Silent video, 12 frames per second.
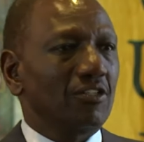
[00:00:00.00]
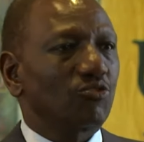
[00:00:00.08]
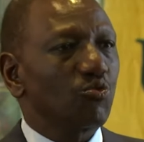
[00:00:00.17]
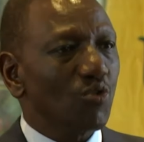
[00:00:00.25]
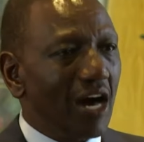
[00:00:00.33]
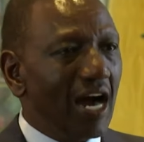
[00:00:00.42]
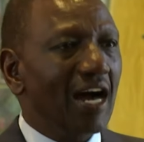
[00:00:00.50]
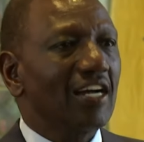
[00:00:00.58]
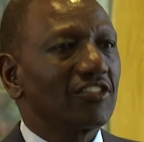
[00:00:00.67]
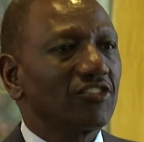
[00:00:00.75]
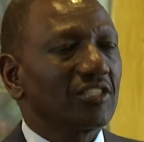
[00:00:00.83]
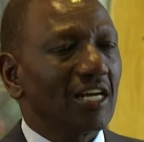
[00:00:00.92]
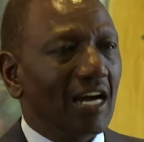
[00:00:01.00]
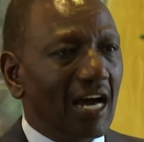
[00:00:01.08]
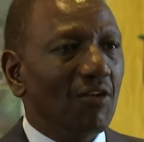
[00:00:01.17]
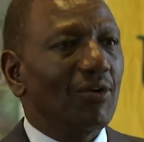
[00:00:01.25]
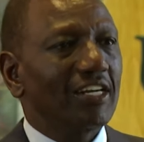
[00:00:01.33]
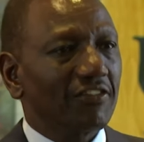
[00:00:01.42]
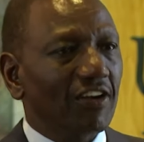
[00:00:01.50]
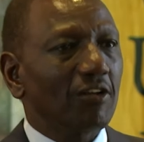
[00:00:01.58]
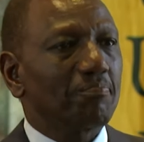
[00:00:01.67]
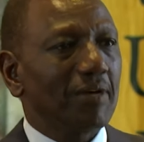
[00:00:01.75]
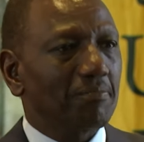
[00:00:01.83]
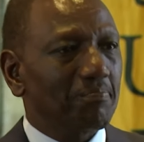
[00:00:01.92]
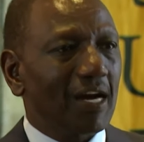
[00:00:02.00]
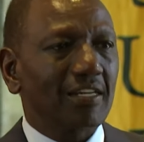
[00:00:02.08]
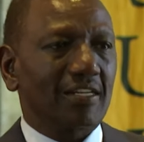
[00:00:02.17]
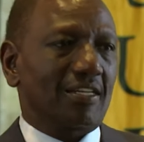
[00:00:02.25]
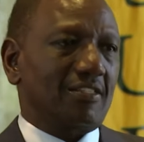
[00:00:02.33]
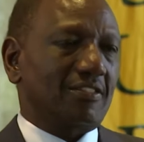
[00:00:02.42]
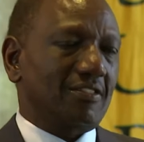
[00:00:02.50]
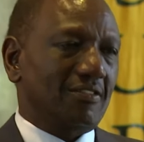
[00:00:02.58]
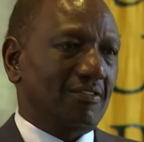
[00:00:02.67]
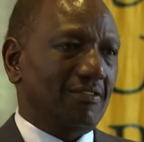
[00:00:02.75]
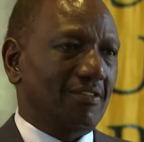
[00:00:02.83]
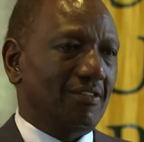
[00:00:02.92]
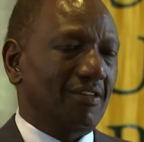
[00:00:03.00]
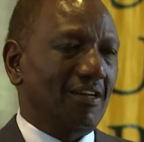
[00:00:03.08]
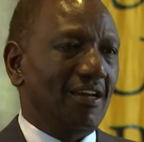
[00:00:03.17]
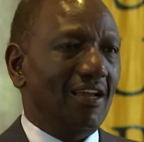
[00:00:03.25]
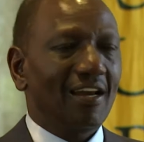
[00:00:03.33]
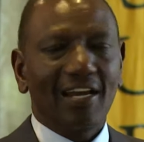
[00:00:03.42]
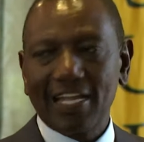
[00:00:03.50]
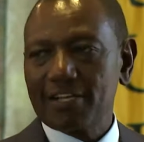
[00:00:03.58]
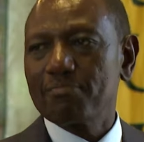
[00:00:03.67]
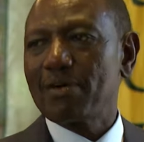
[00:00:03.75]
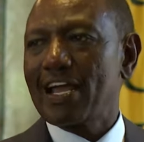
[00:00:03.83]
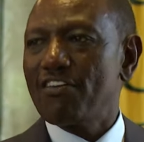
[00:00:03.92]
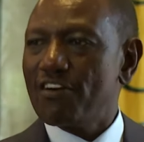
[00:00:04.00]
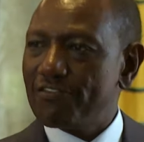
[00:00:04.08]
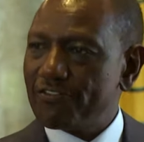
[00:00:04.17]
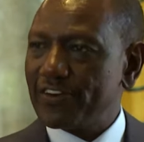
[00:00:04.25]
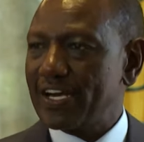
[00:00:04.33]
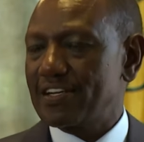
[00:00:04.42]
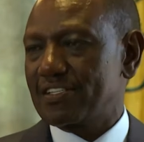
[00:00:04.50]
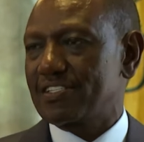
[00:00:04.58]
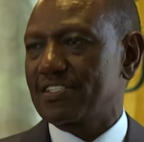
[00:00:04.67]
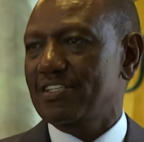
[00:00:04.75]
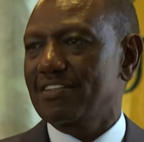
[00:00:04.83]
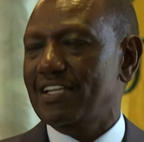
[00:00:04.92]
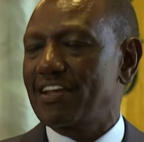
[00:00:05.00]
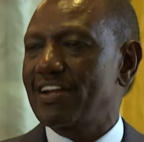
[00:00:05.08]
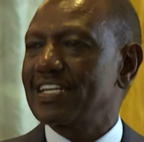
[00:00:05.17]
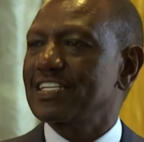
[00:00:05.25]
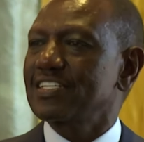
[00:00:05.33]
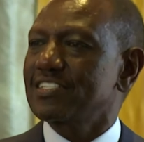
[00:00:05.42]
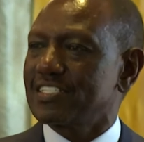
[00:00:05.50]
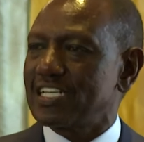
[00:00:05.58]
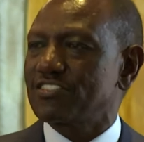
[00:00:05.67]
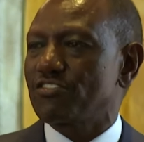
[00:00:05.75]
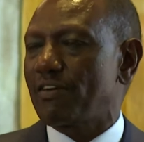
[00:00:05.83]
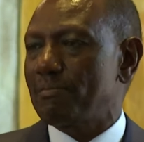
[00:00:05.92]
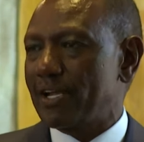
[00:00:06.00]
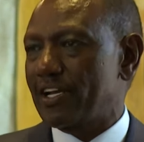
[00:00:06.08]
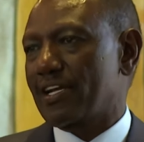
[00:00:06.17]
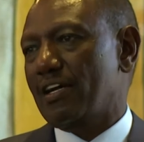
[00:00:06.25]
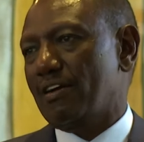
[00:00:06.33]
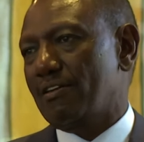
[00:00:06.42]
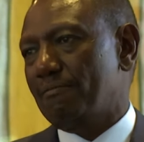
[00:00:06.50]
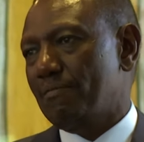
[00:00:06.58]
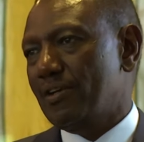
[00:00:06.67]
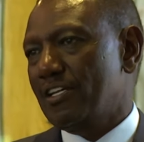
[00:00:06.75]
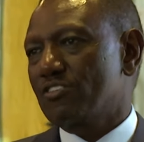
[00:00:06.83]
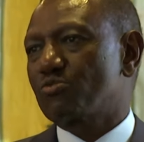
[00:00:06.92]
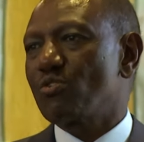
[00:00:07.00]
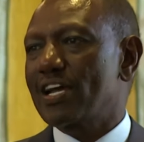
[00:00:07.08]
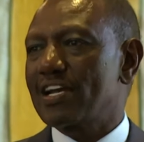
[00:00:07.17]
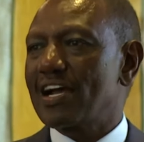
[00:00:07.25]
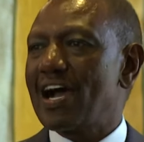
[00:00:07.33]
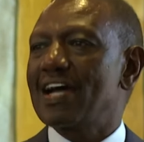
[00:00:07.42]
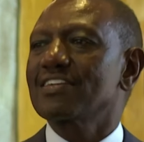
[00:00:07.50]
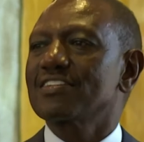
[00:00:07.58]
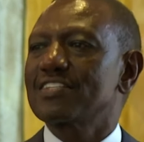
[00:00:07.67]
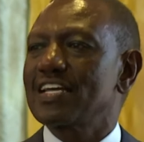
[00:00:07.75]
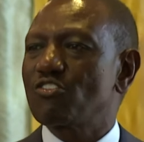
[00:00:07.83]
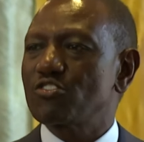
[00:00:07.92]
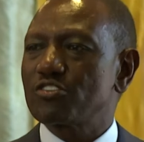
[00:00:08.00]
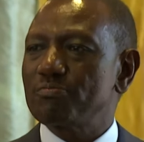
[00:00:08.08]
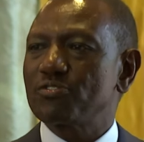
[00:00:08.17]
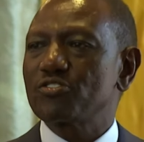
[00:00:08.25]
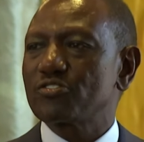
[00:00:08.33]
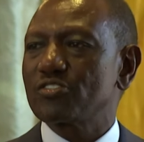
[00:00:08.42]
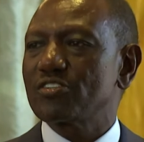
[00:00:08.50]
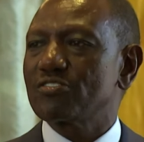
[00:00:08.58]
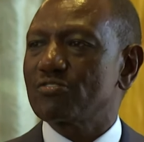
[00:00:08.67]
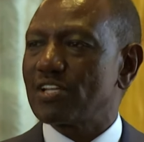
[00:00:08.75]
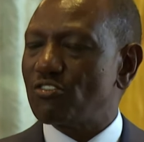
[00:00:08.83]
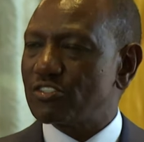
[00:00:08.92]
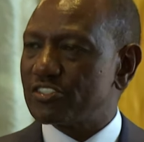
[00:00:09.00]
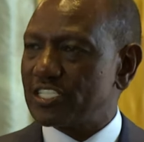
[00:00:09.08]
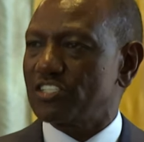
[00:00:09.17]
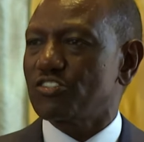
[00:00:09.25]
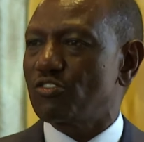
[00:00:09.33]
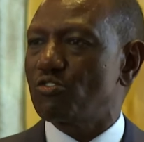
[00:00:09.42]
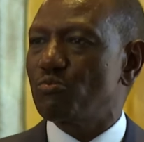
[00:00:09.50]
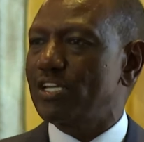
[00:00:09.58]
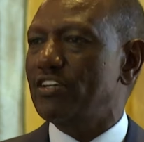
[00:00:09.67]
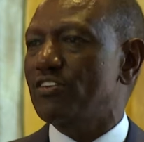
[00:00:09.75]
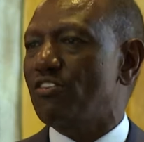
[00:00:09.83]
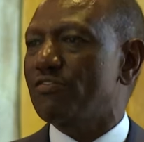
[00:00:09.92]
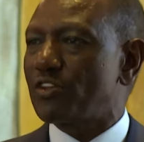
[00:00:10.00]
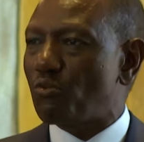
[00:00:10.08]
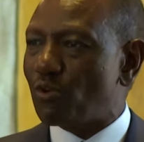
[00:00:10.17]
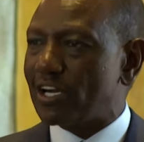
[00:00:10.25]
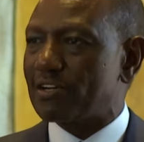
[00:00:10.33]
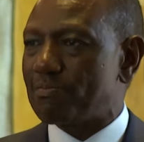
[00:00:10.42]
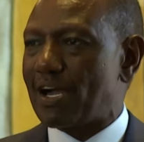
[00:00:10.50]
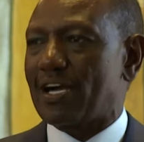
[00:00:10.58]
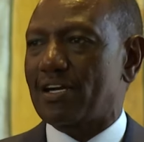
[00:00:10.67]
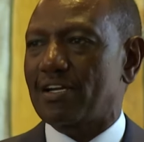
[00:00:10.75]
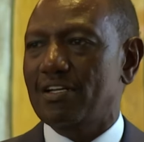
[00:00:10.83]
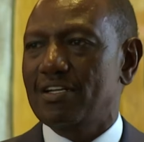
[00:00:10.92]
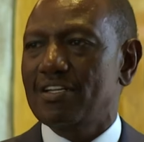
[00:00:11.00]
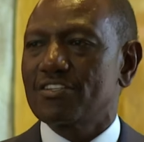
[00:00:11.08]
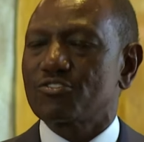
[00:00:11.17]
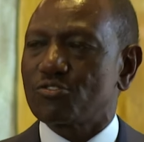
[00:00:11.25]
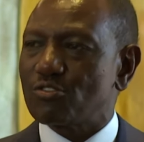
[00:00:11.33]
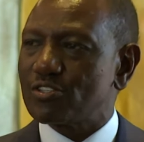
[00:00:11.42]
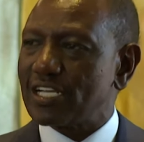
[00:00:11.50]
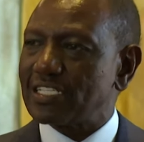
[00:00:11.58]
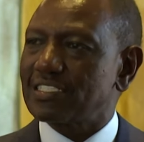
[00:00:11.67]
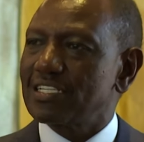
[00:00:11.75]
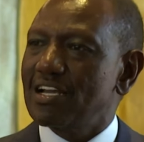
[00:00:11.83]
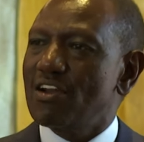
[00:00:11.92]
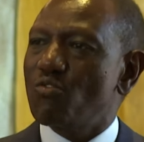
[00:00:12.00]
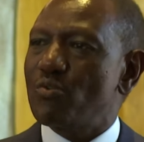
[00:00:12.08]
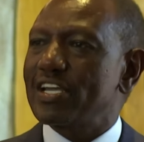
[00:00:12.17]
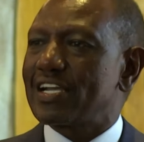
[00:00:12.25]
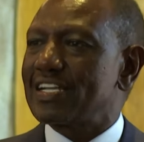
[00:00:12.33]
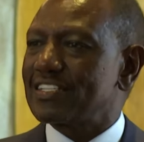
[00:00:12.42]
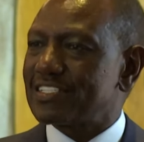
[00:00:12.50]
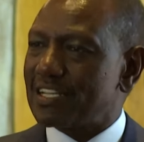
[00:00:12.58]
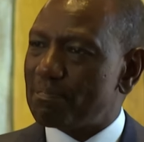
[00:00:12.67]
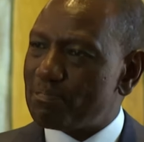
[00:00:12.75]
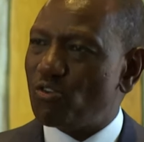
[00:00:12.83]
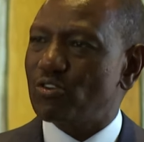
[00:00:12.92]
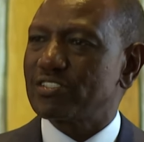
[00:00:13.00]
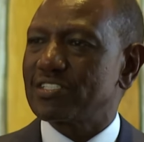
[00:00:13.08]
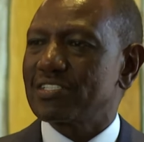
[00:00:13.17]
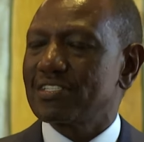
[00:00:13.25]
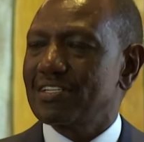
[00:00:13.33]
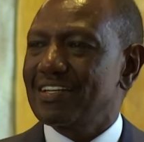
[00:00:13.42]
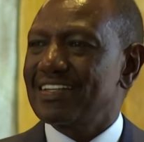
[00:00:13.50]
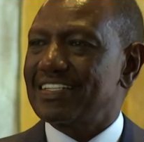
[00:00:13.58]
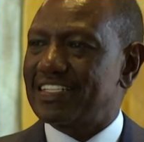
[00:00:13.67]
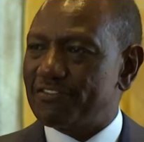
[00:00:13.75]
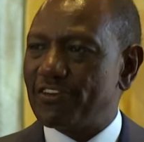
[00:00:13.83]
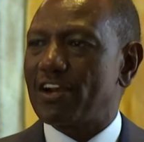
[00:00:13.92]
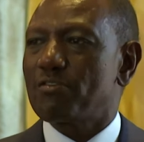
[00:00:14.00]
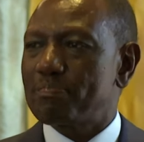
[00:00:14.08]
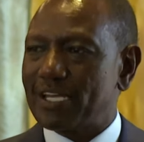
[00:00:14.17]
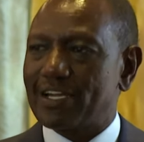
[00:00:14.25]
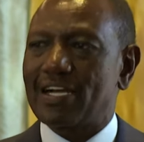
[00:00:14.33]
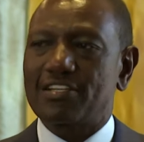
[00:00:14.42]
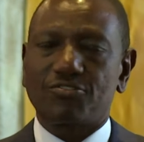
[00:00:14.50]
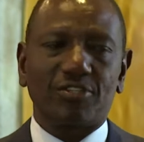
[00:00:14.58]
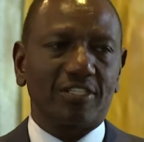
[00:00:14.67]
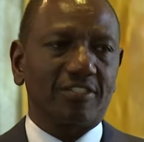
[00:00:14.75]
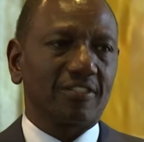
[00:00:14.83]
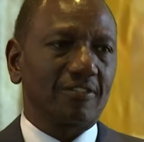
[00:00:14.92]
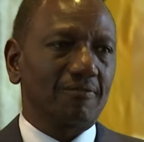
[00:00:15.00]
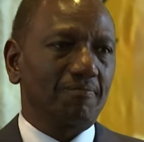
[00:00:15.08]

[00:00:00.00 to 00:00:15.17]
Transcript: to urge our development partners, led by our friends, the United States of America, to enhance their contribution to the concessional window of the World Bank so that we can support developing countries.